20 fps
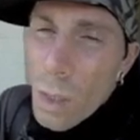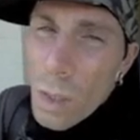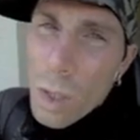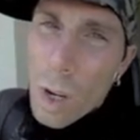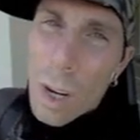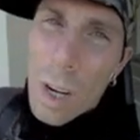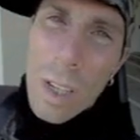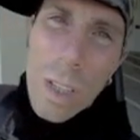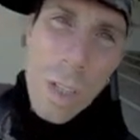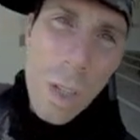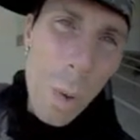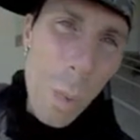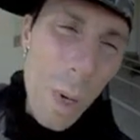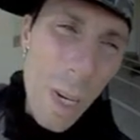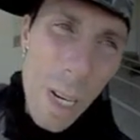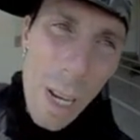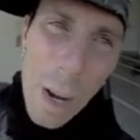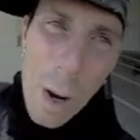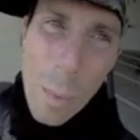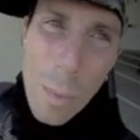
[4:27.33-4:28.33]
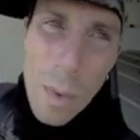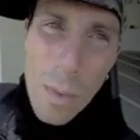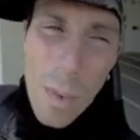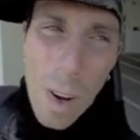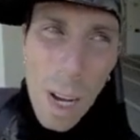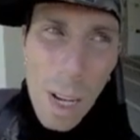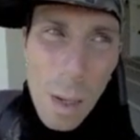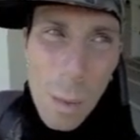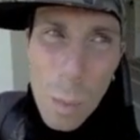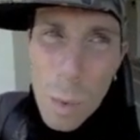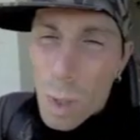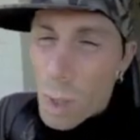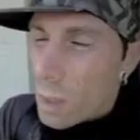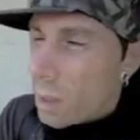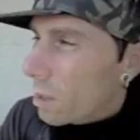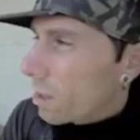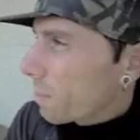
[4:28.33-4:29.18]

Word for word: Sorry, so windy, I hope the volume works.